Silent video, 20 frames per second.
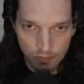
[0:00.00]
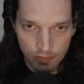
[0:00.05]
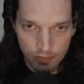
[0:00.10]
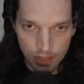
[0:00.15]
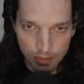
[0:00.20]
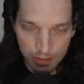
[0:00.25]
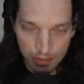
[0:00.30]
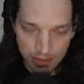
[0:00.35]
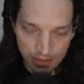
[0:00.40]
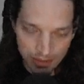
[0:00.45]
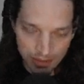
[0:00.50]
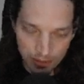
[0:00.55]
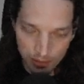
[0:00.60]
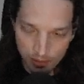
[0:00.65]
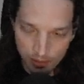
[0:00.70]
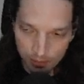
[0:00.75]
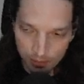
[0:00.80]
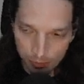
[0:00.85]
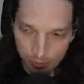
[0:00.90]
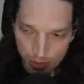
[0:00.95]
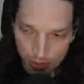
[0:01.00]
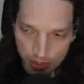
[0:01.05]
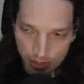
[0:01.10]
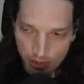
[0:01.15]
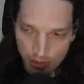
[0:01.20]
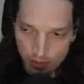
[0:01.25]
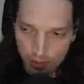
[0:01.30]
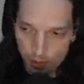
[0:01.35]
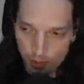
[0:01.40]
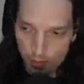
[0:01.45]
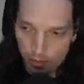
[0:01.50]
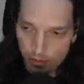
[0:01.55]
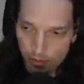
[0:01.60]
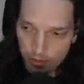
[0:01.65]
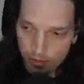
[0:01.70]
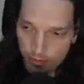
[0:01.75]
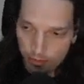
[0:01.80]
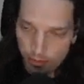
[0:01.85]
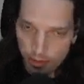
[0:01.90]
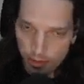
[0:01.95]
I mean, that's pretty
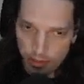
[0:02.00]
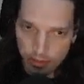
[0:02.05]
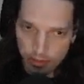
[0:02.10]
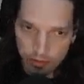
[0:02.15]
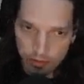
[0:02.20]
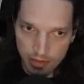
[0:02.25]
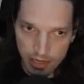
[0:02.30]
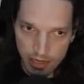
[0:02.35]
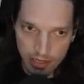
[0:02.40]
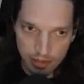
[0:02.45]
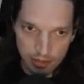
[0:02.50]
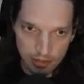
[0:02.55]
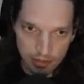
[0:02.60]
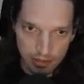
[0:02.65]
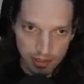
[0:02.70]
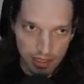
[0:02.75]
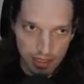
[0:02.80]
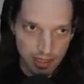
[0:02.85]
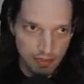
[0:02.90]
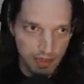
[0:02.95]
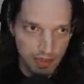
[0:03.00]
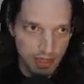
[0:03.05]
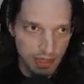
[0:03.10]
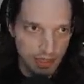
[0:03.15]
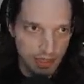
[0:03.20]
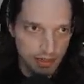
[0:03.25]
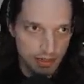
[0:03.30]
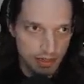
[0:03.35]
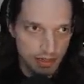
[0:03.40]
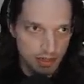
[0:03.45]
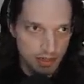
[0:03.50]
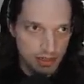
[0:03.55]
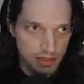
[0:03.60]
usable. We could do that. And then